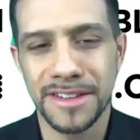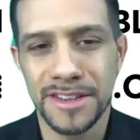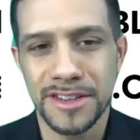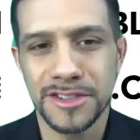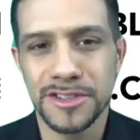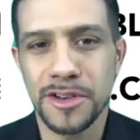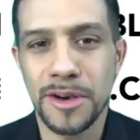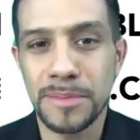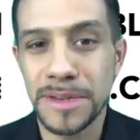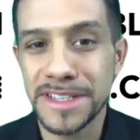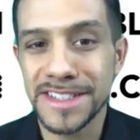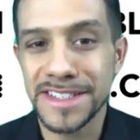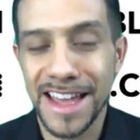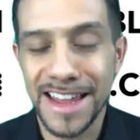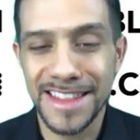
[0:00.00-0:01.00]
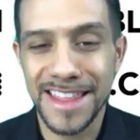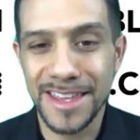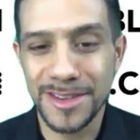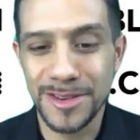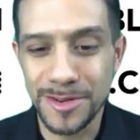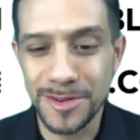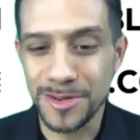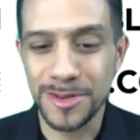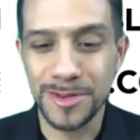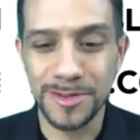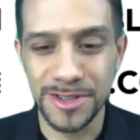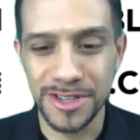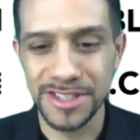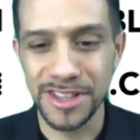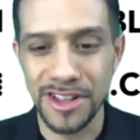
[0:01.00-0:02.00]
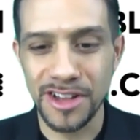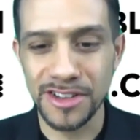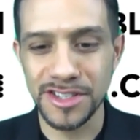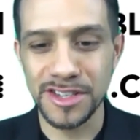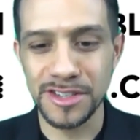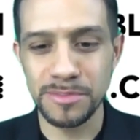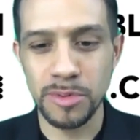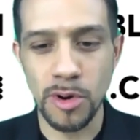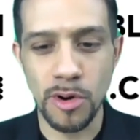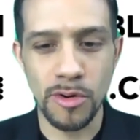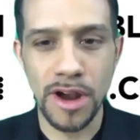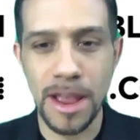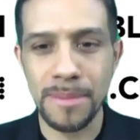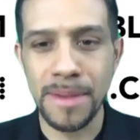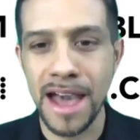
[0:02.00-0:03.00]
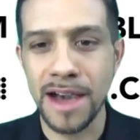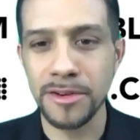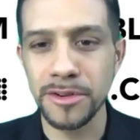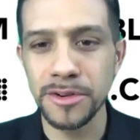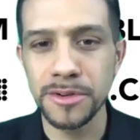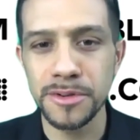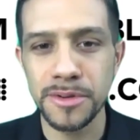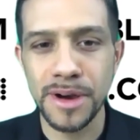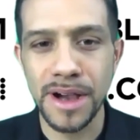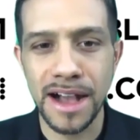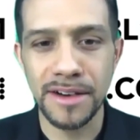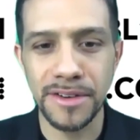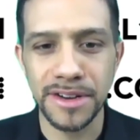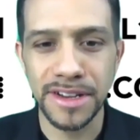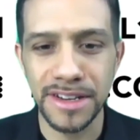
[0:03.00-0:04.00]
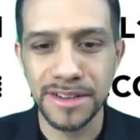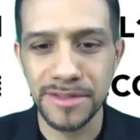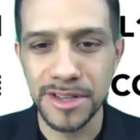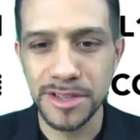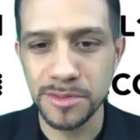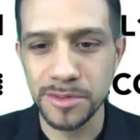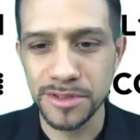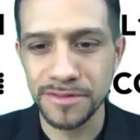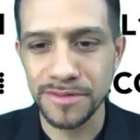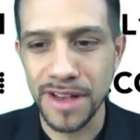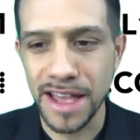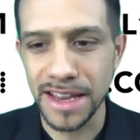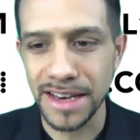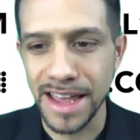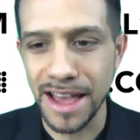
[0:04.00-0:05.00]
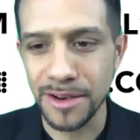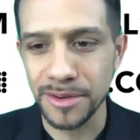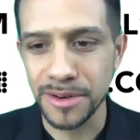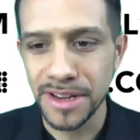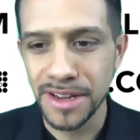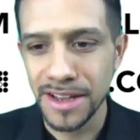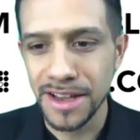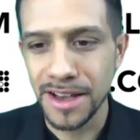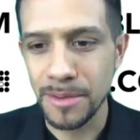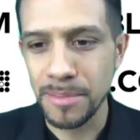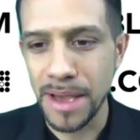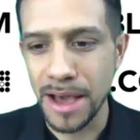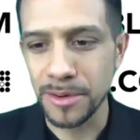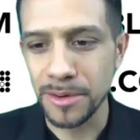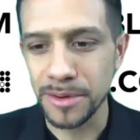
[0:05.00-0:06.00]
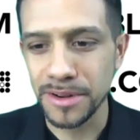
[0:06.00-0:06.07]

So I'm excited that you just launched this program. How do individuals find out about